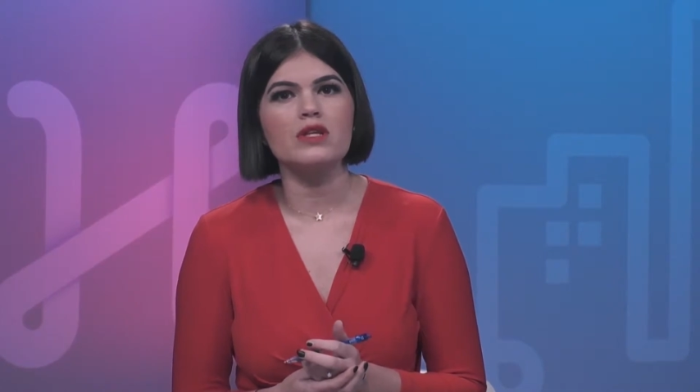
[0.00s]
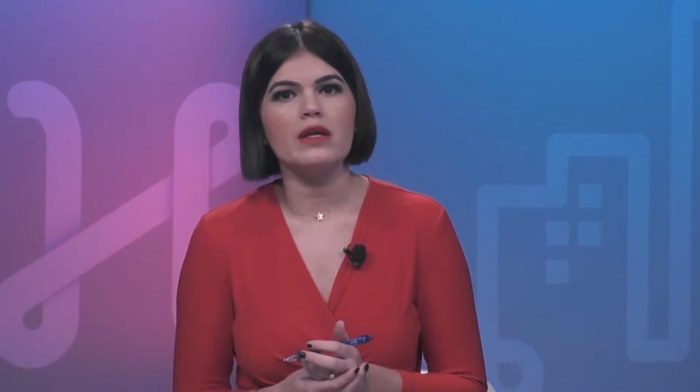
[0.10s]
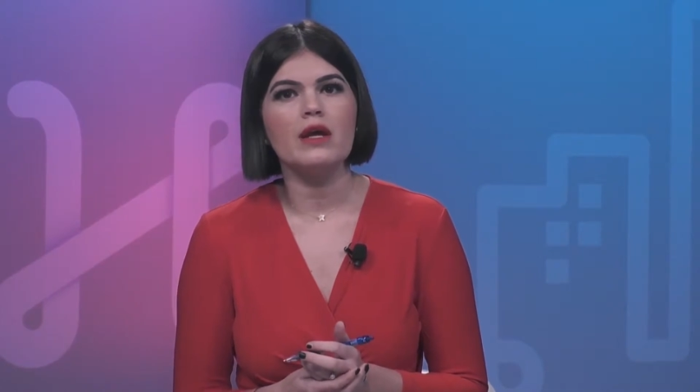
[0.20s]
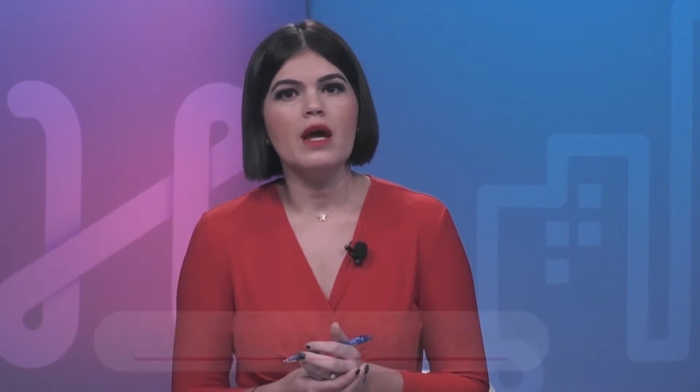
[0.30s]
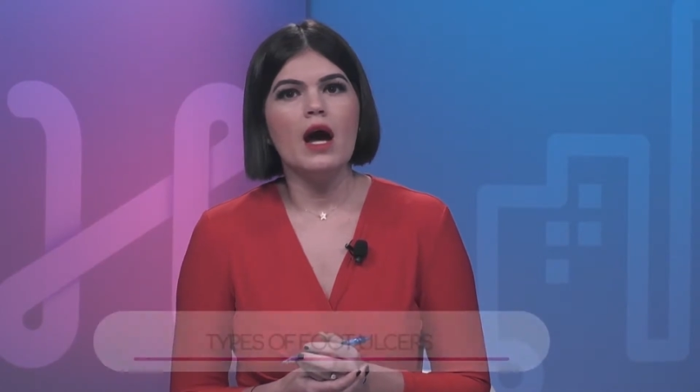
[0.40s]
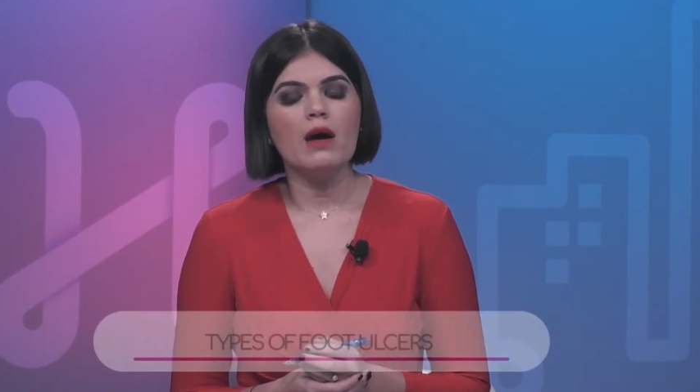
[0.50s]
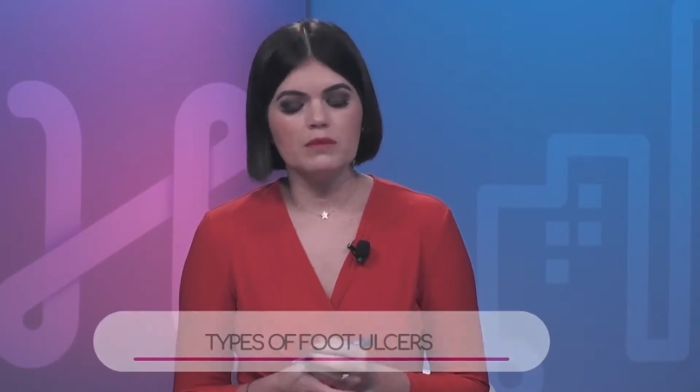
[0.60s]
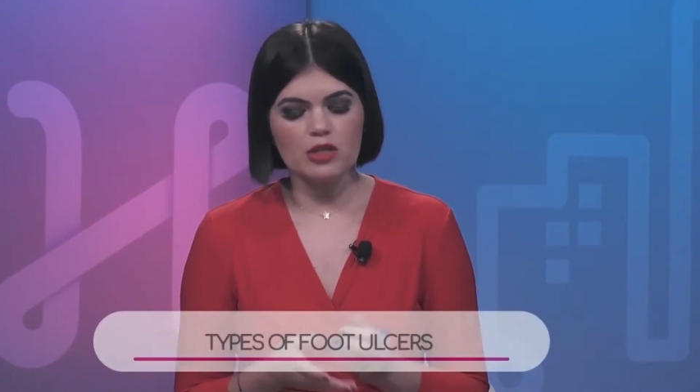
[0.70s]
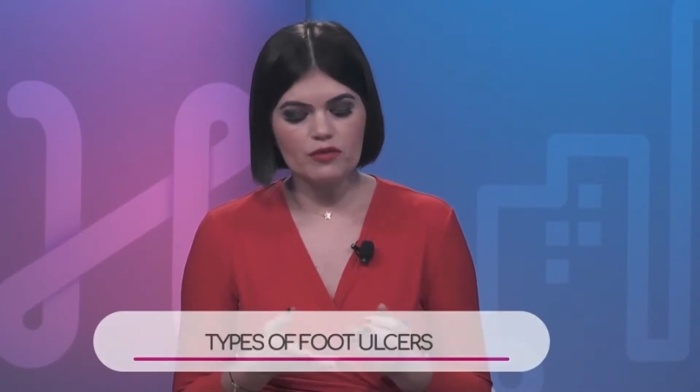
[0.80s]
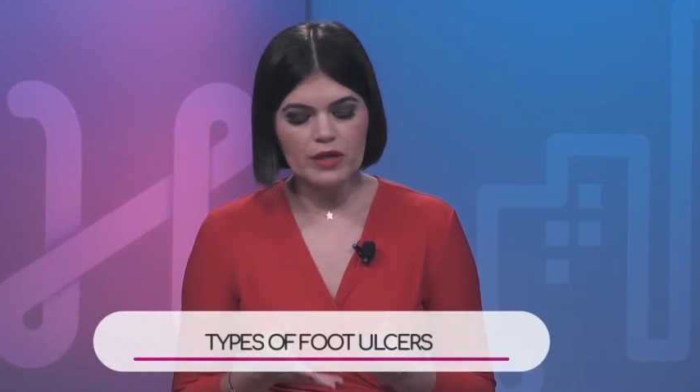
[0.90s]
And um,
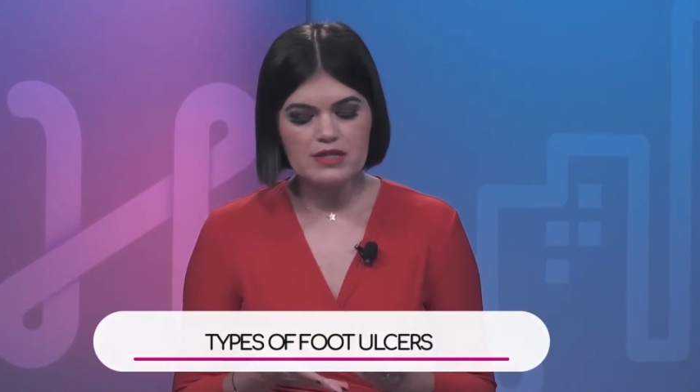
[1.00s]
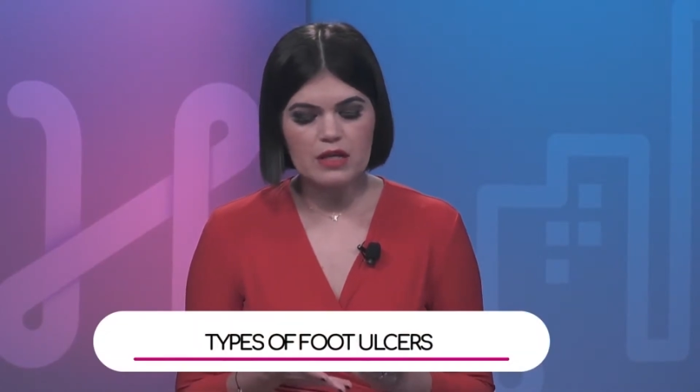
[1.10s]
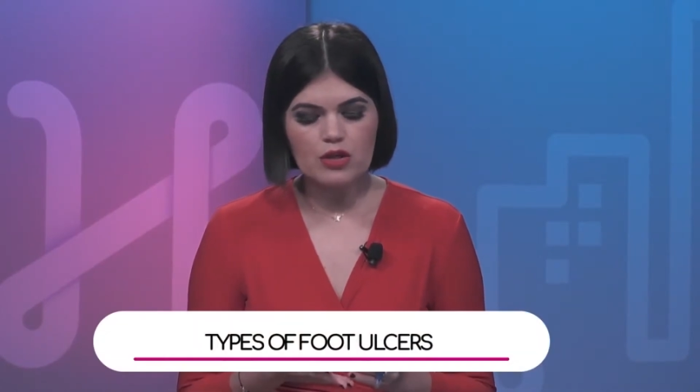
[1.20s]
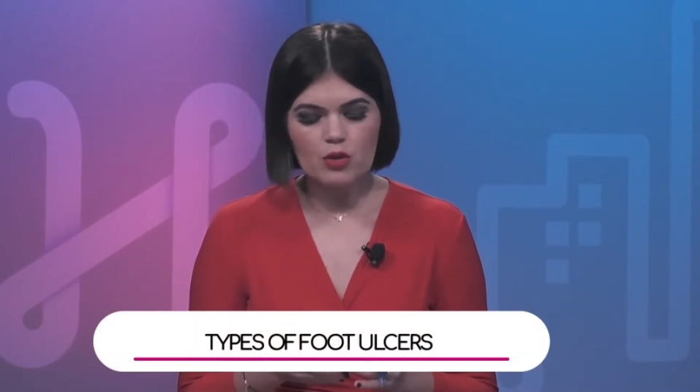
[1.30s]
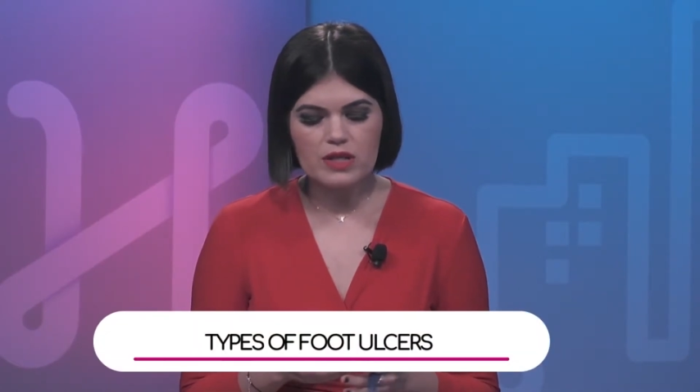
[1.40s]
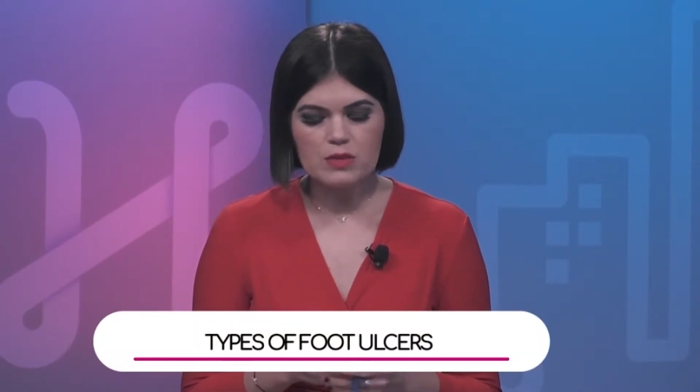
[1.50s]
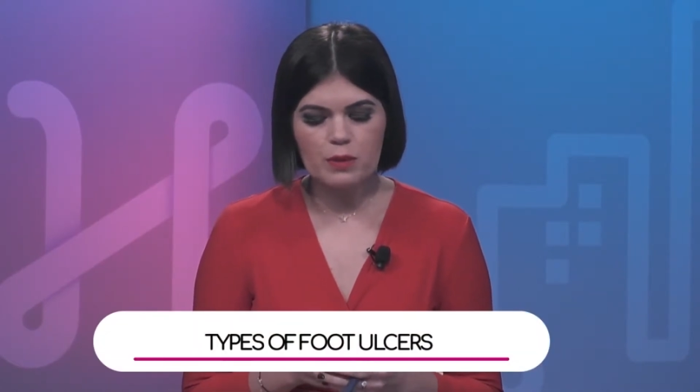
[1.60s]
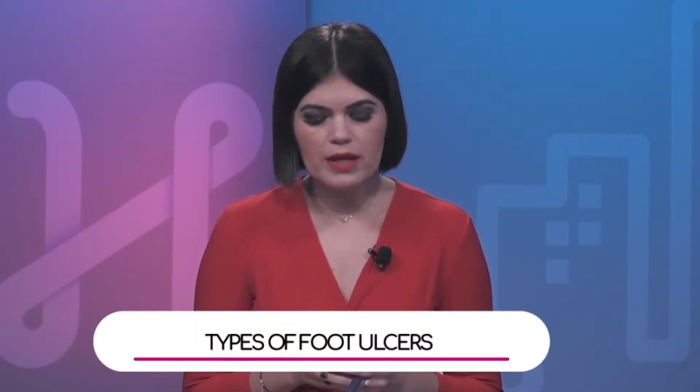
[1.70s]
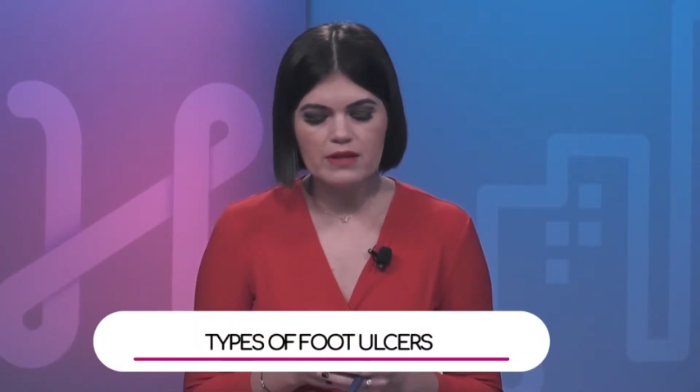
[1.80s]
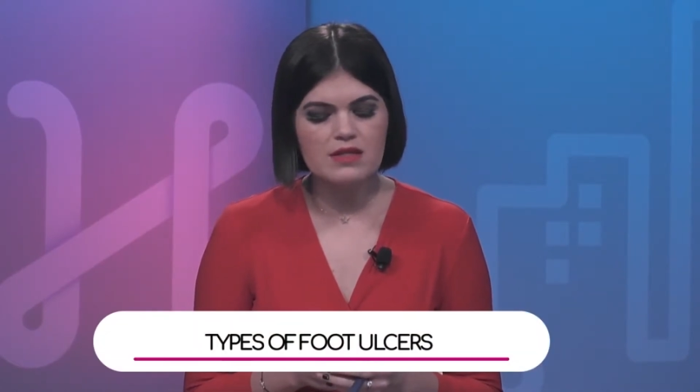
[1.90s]
Doctor Fernandez, can you explain the